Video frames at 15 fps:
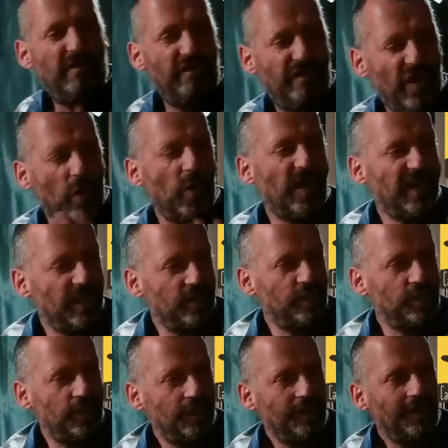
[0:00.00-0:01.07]

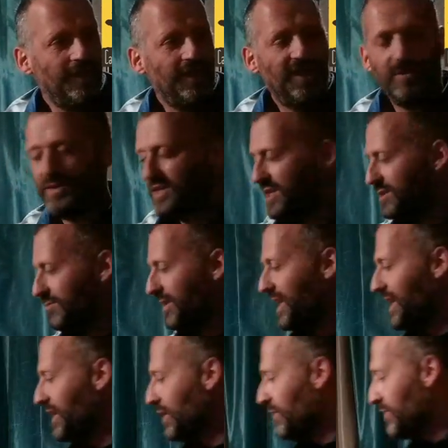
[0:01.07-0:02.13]
foliage, uh -huh. which is really
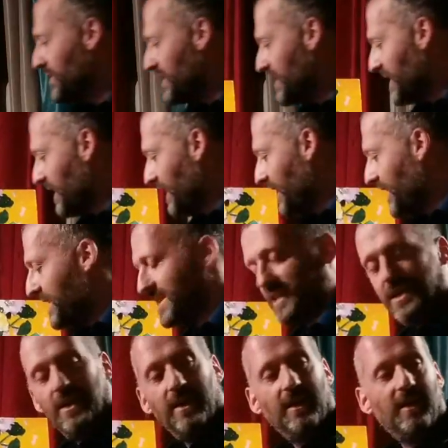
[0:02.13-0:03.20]
good for sticking
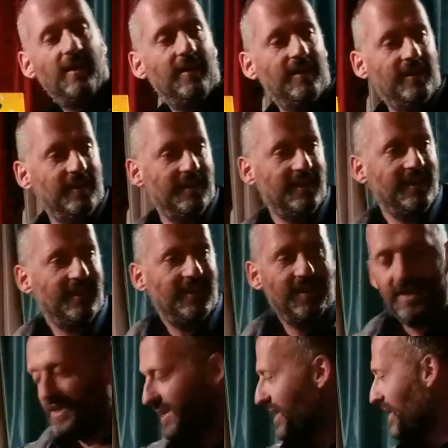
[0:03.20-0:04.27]
inside a
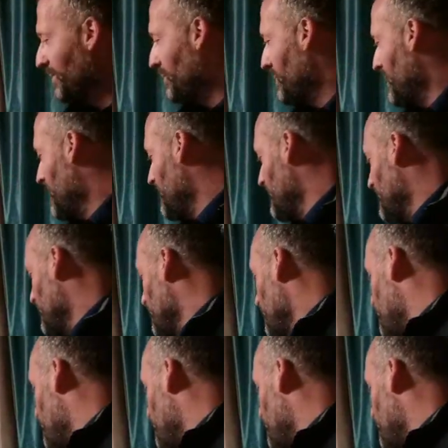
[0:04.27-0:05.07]
a, you know, a